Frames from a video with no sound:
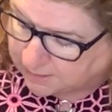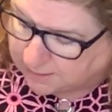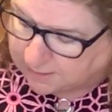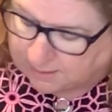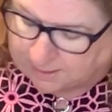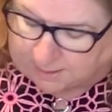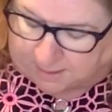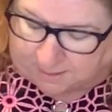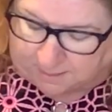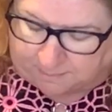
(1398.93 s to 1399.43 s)

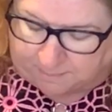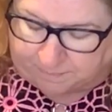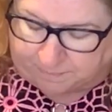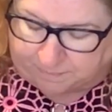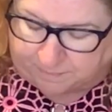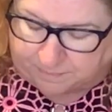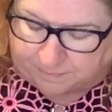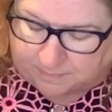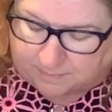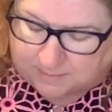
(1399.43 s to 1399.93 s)

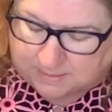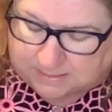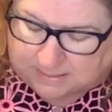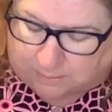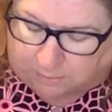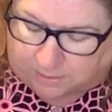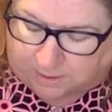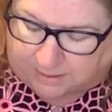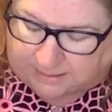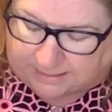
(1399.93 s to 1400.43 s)
So
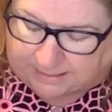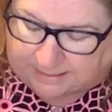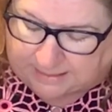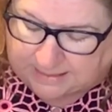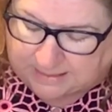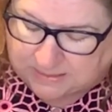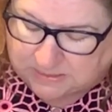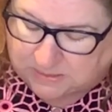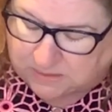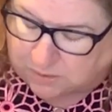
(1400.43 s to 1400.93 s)
we're going to get
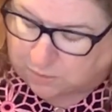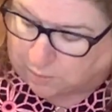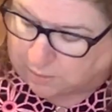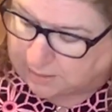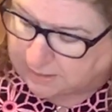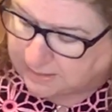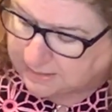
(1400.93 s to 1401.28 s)
his story.